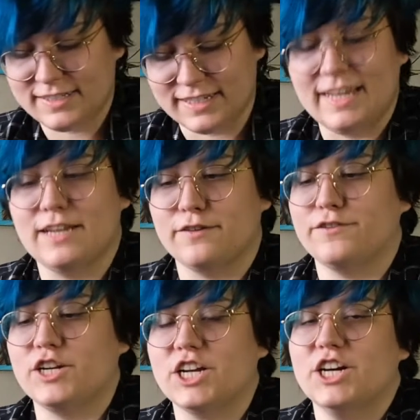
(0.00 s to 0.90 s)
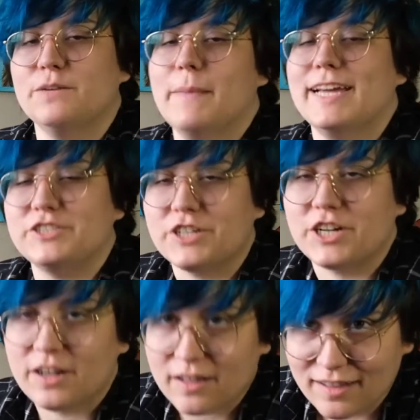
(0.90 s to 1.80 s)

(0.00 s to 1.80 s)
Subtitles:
in here for a good measure.